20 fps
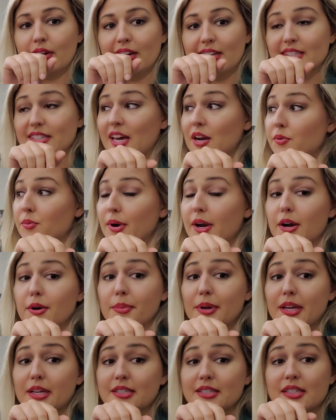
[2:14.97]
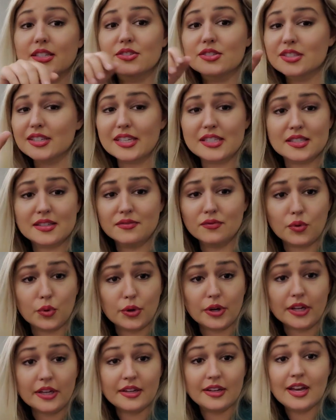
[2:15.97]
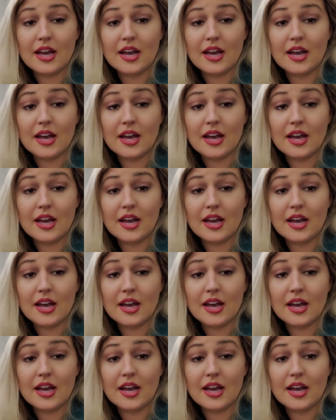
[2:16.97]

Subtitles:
It's kind of rare because there's less than 40.